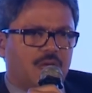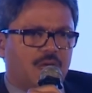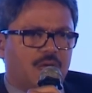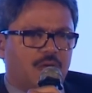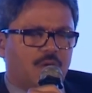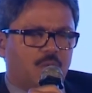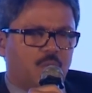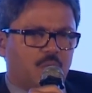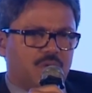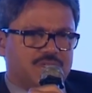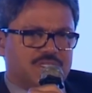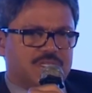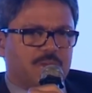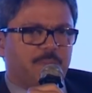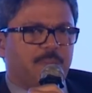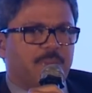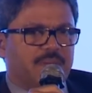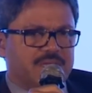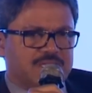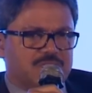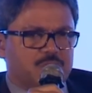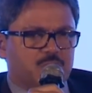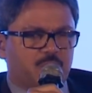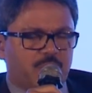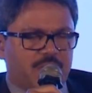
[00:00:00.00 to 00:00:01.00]
what's the
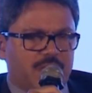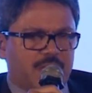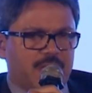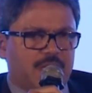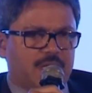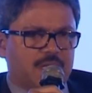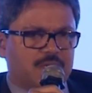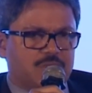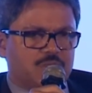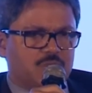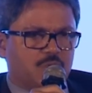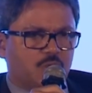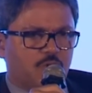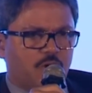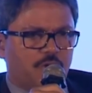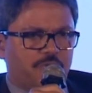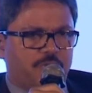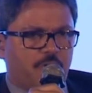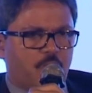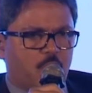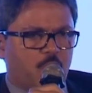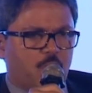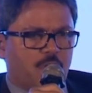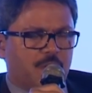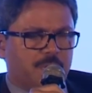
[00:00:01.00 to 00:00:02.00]
best way to go
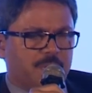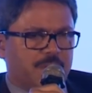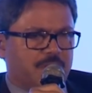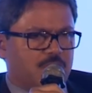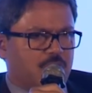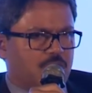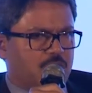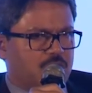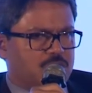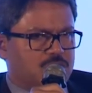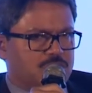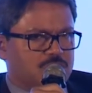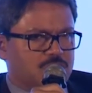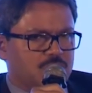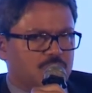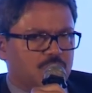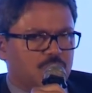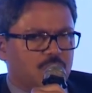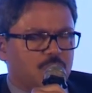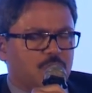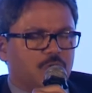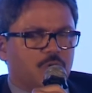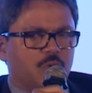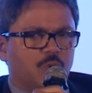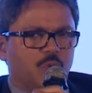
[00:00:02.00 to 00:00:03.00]
forward, because
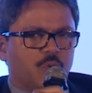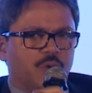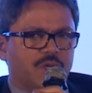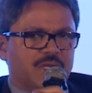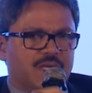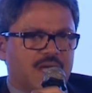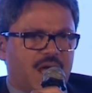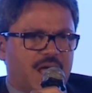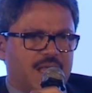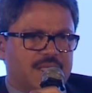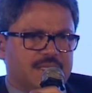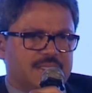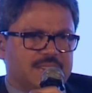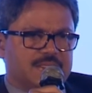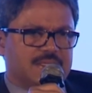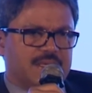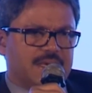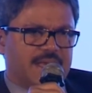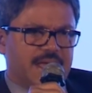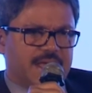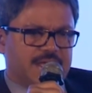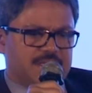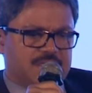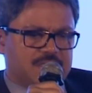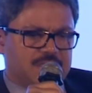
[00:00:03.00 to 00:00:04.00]
we can't
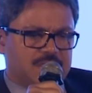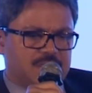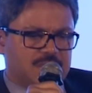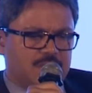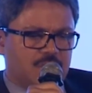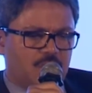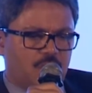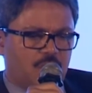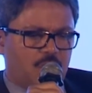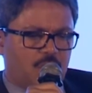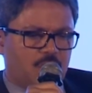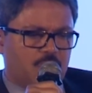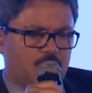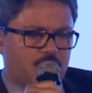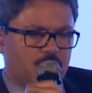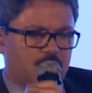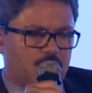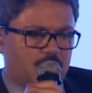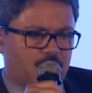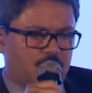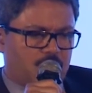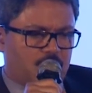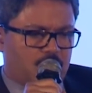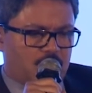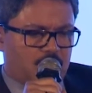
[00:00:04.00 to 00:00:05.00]
let your
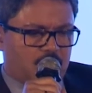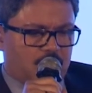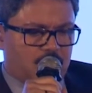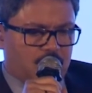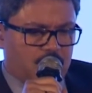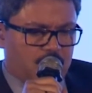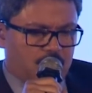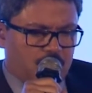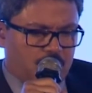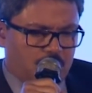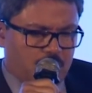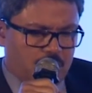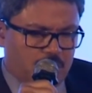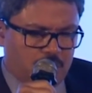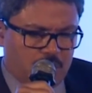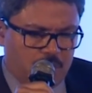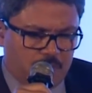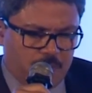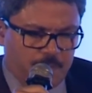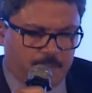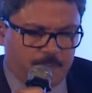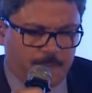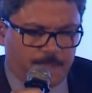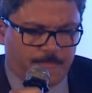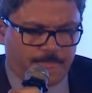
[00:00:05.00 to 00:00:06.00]

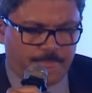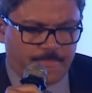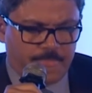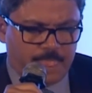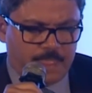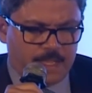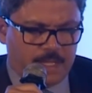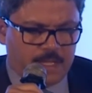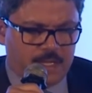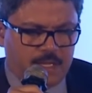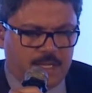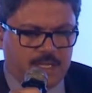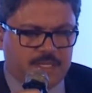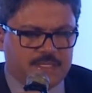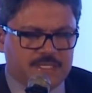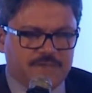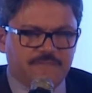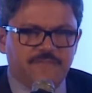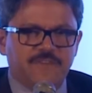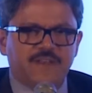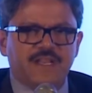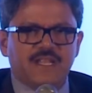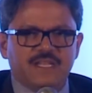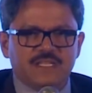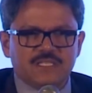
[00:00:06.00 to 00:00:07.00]
um, uh,
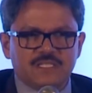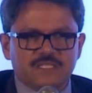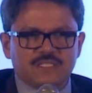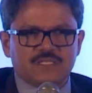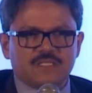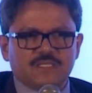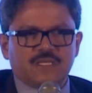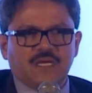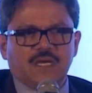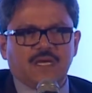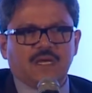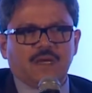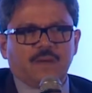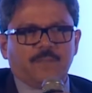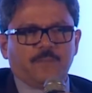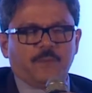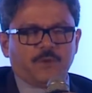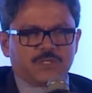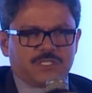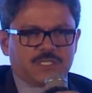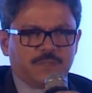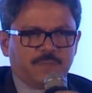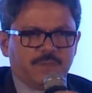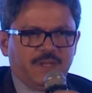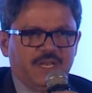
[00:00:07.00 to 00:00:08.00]
dividends, the
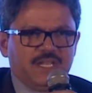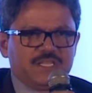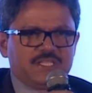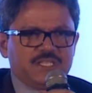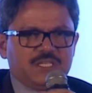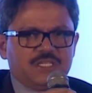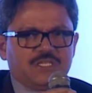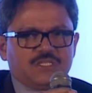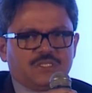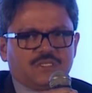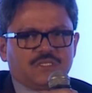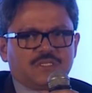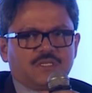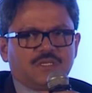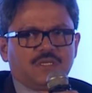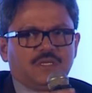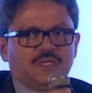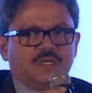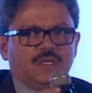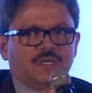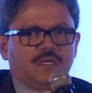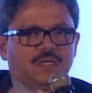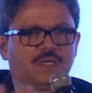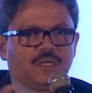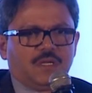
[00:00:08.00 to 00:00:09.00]
possibilities
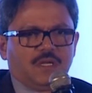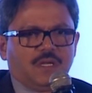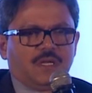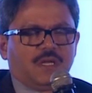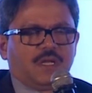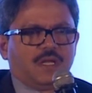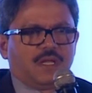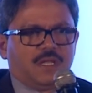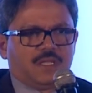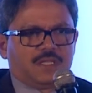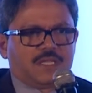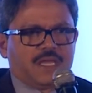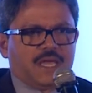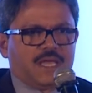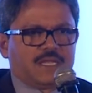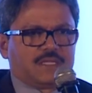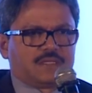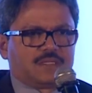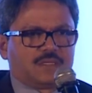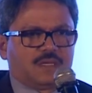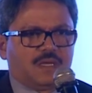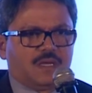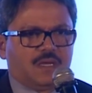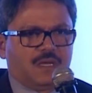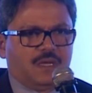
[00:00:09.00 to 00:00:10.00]
uh, that
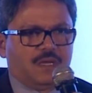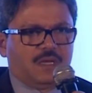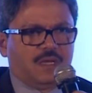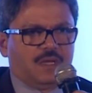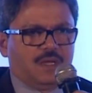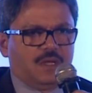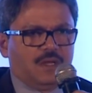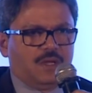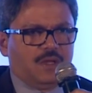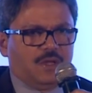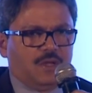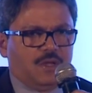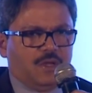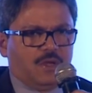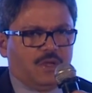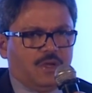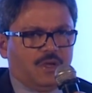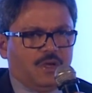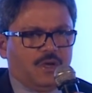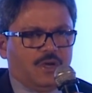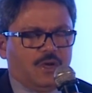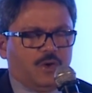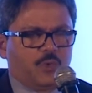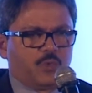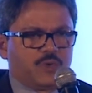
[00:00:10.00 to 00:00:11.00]
uh,
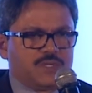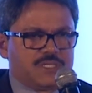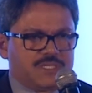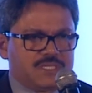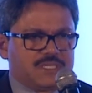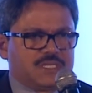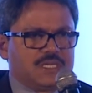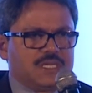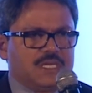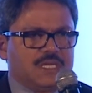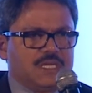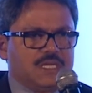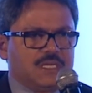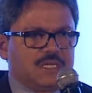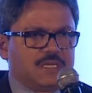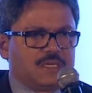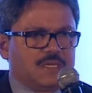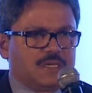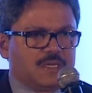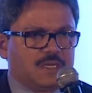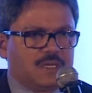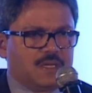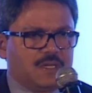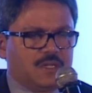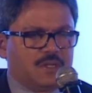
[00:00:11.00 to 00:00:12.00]
Uh, we see
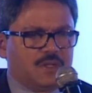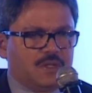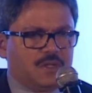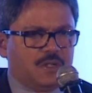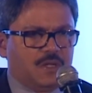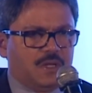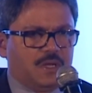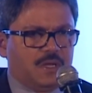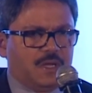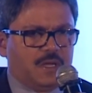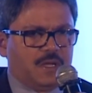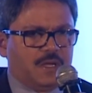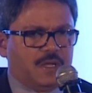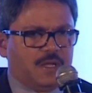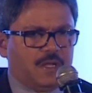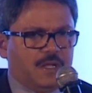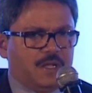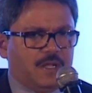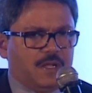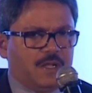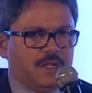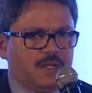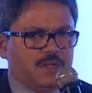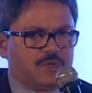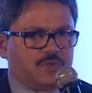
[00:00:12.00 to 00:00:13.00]

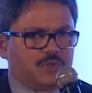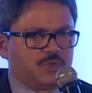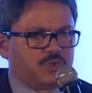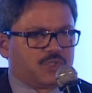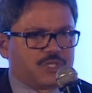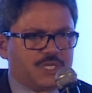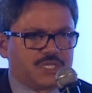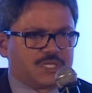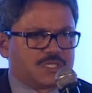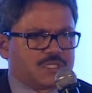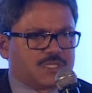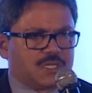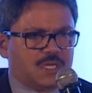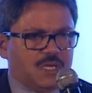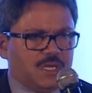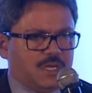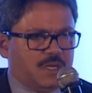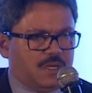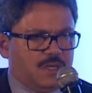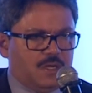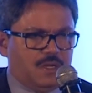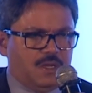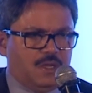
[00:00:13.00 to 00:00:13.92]
uh, to just uh, uh,